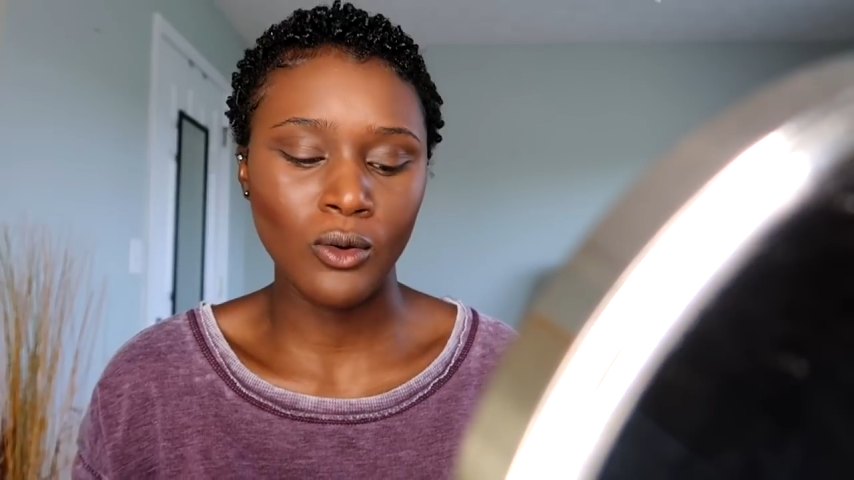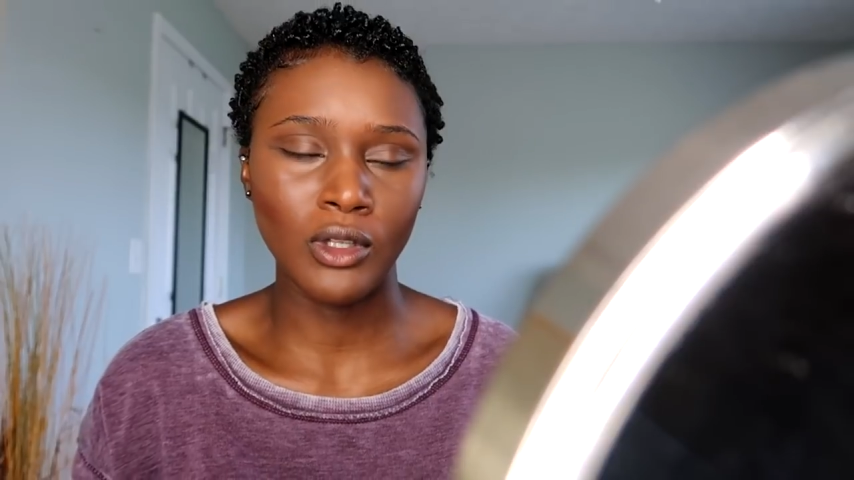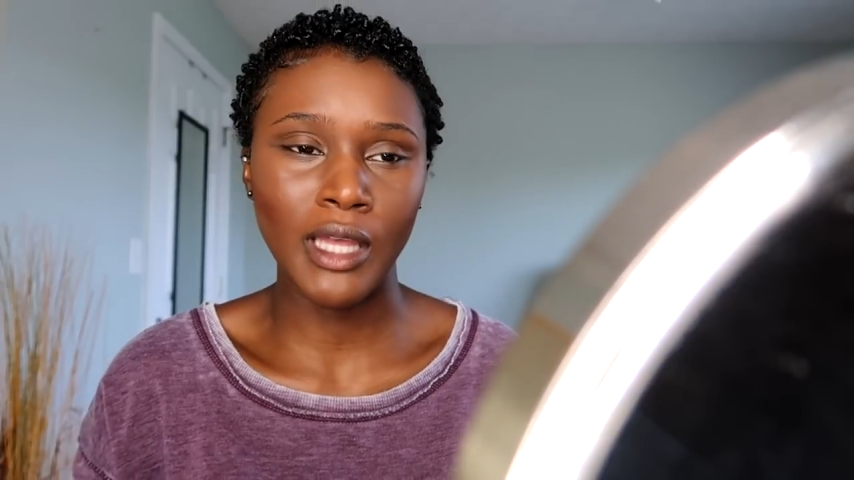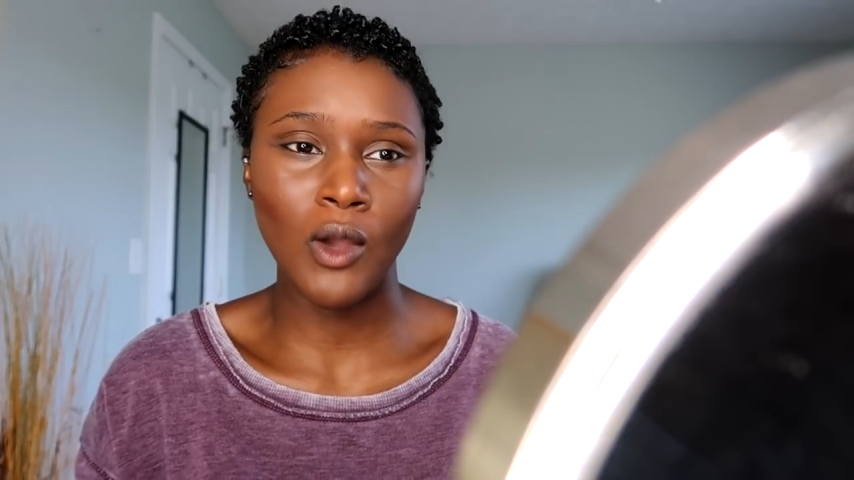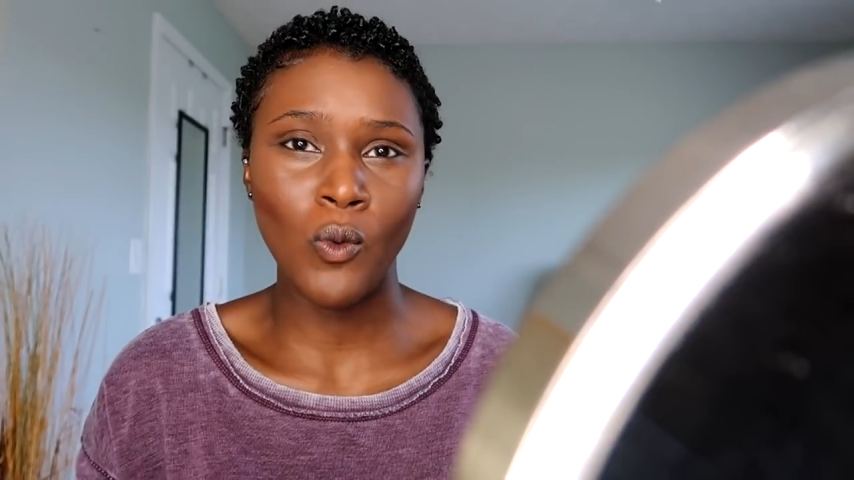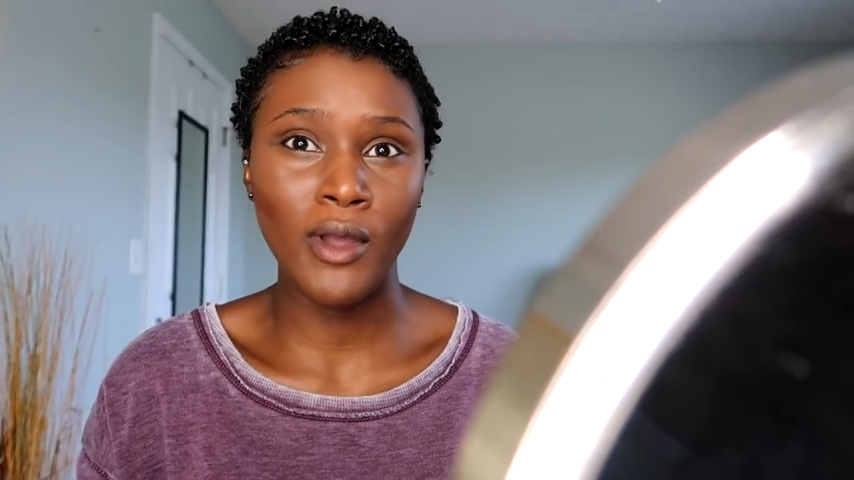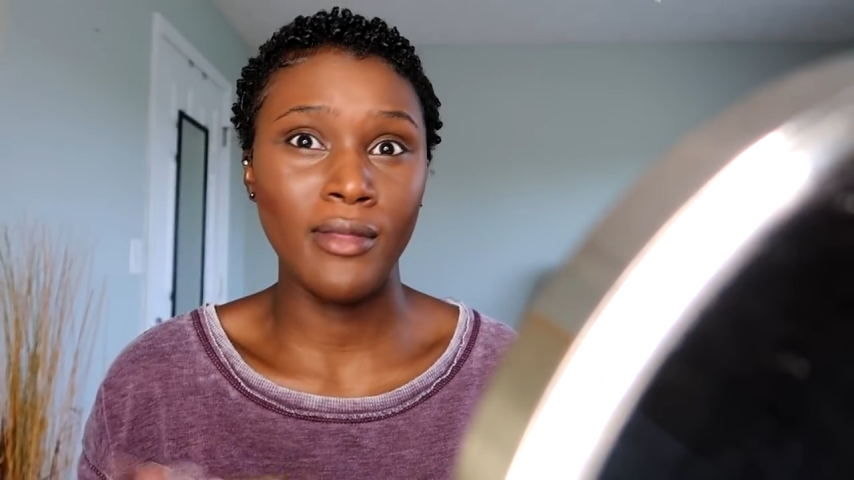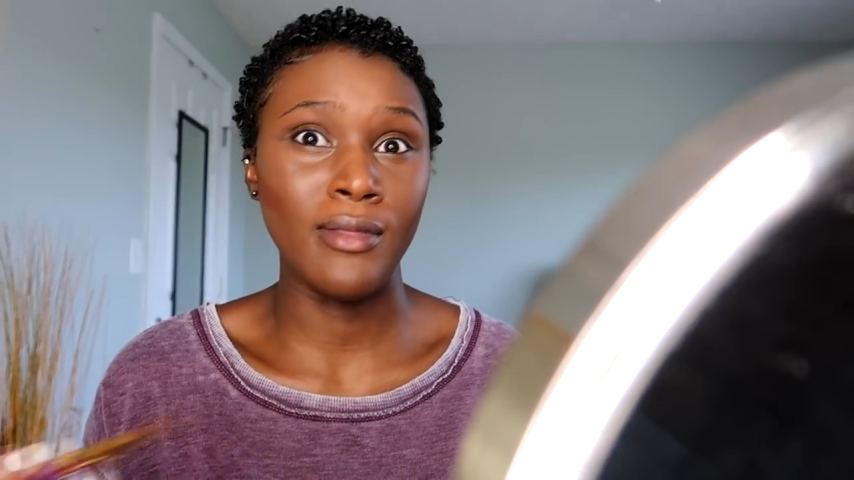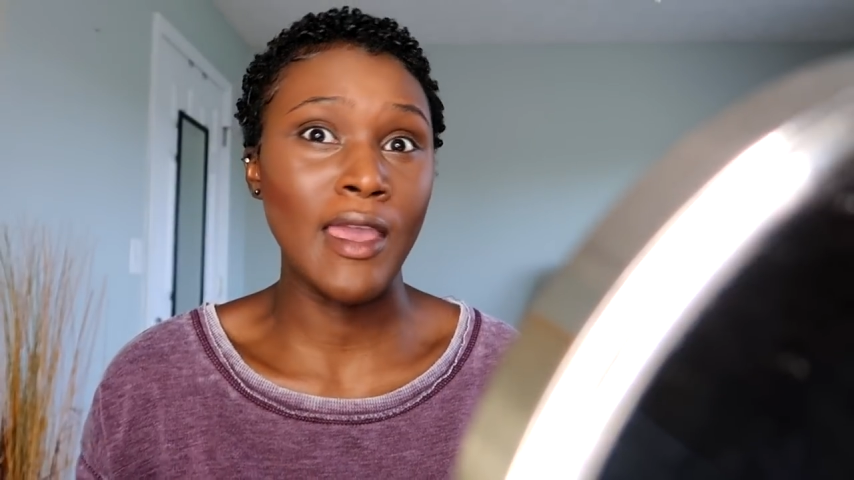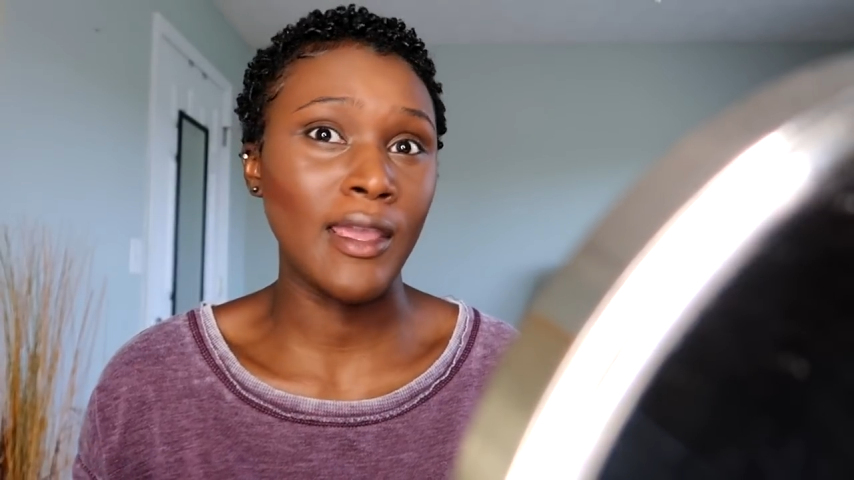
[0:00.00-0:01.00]
or like
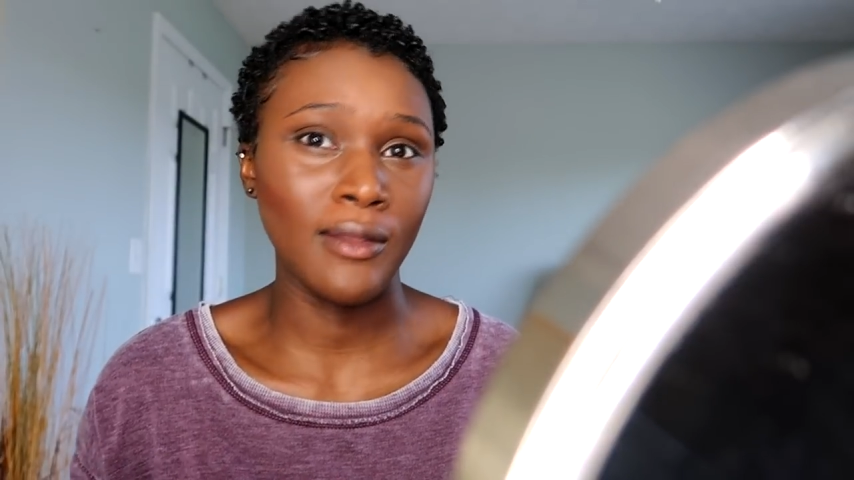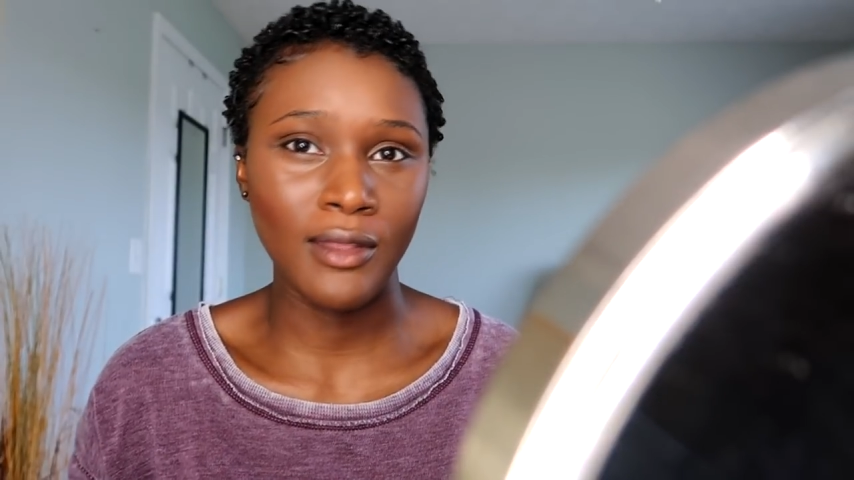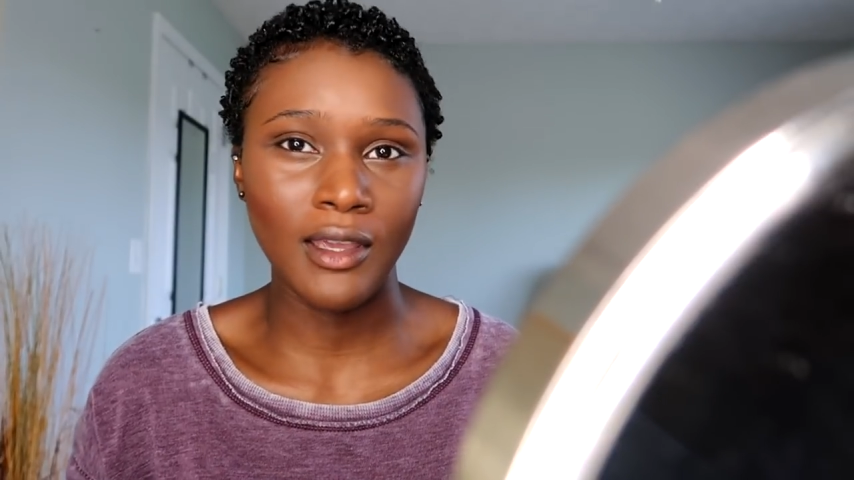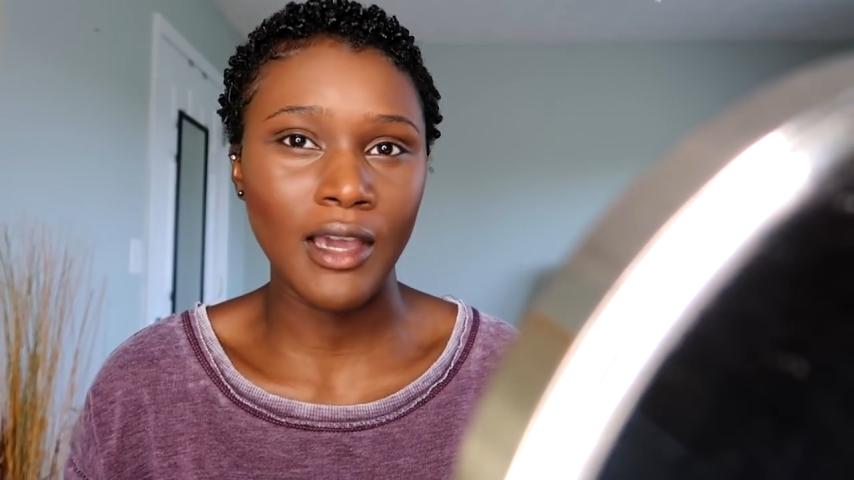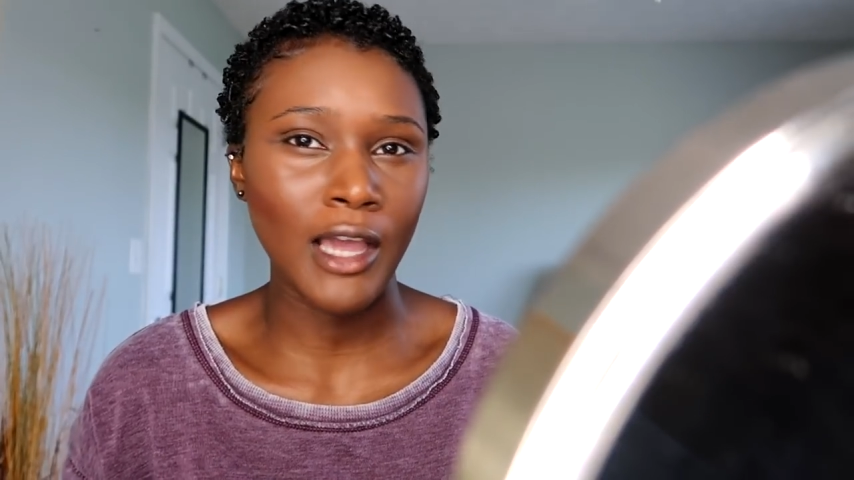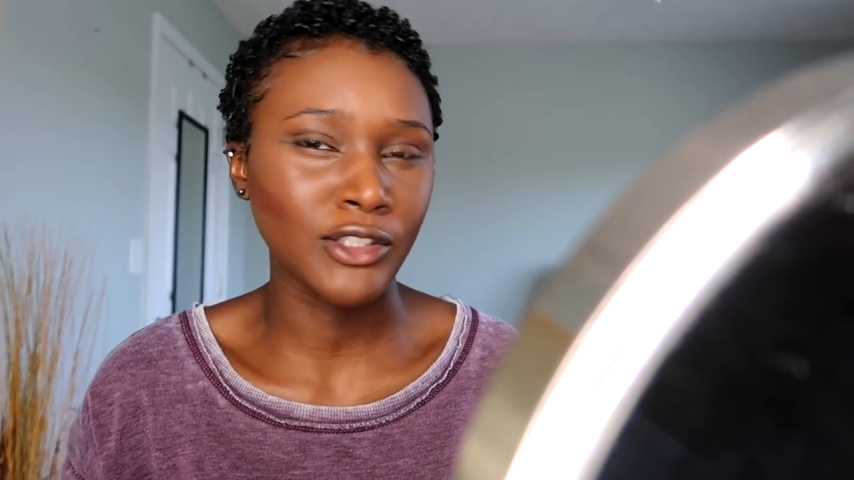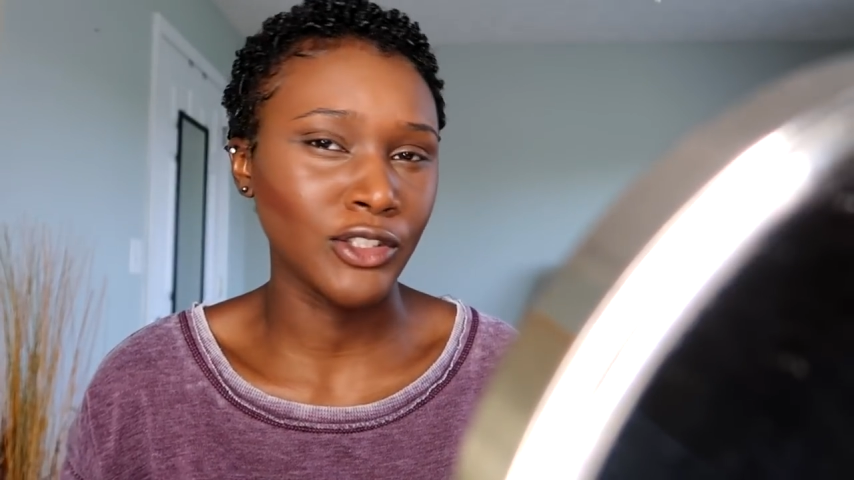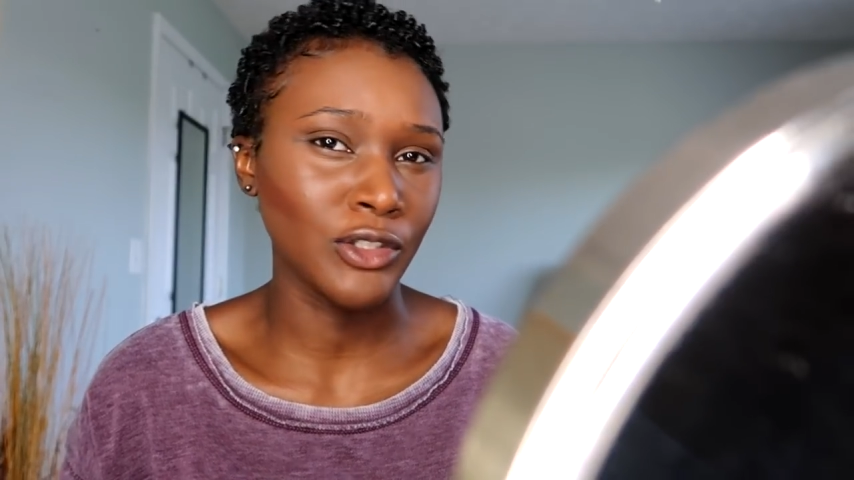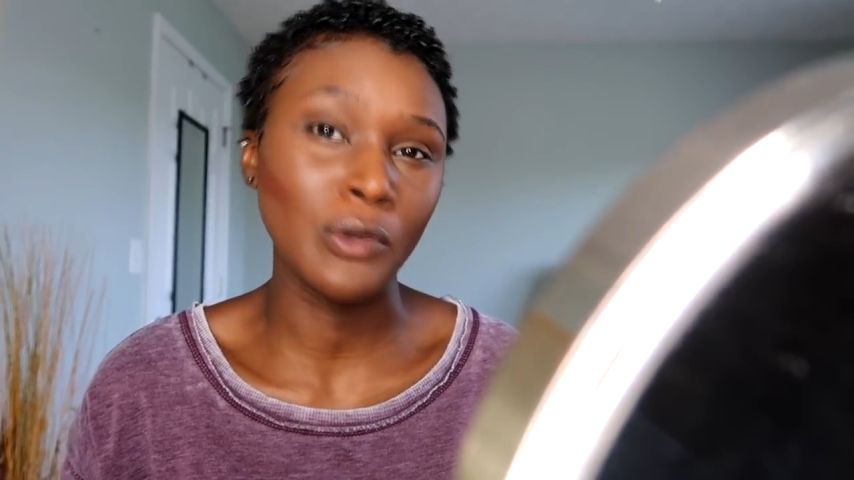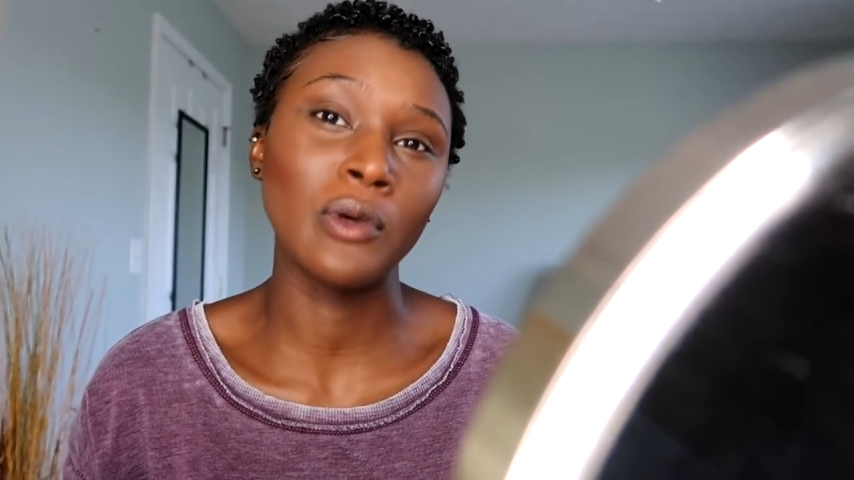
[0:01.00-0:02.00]
what they think I should do